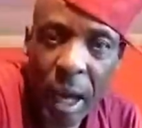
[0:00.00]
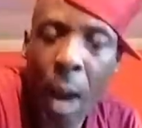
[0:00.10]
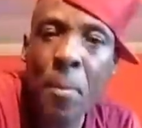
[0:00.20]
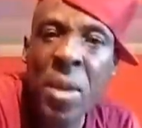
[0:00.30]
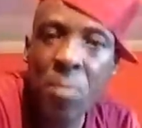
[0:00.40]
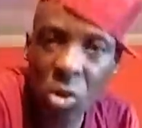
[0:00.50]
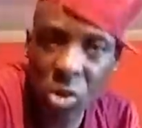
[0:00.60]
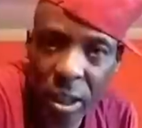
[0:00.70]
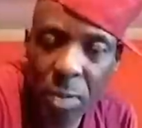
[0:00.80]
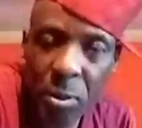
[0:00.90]
And mm. me
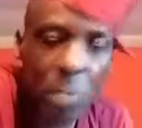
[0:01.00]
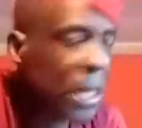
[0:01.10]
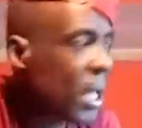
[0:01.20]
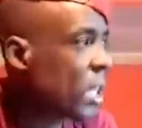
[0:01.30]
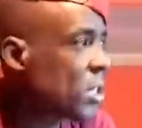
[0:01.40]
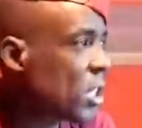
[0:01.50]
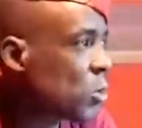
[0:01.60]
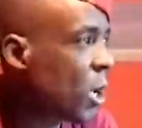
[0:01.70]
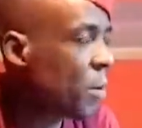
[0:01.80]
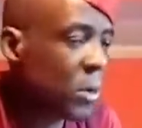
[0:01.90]
must kill him, you know, because guess
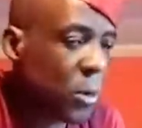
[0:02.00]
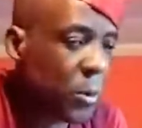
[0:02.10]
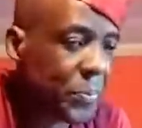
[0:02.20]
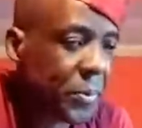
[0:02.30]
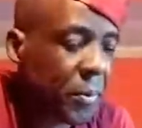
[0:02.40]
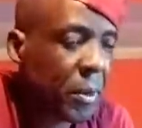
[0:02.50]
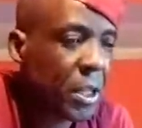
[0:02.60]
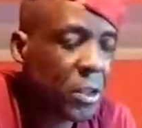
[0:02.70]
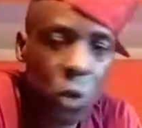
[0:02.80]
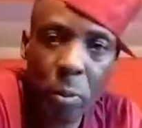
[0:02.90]
what, you know.
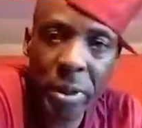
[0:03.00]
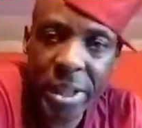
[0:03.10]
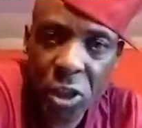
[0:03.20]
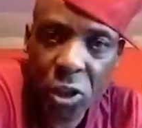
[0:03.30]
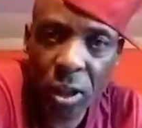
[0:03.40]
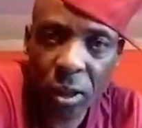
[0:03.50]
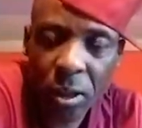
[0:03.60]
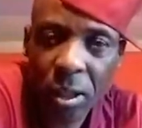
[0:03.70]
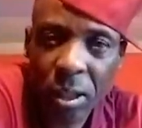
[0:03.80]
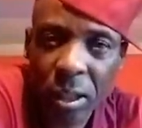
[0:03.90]
it's a show me DJ.
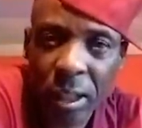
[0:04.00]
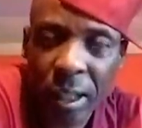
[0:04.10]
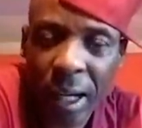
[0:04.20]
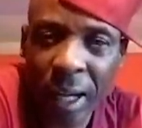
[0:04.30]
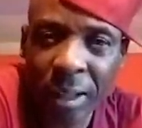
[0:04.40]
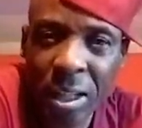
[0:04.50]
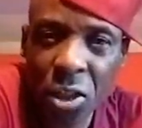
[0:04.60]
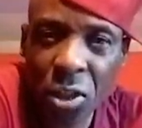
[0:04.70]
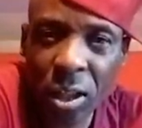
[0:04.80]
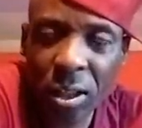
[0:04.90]
Mm-hmm. And
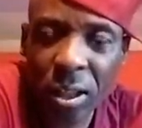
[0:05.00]
DJ,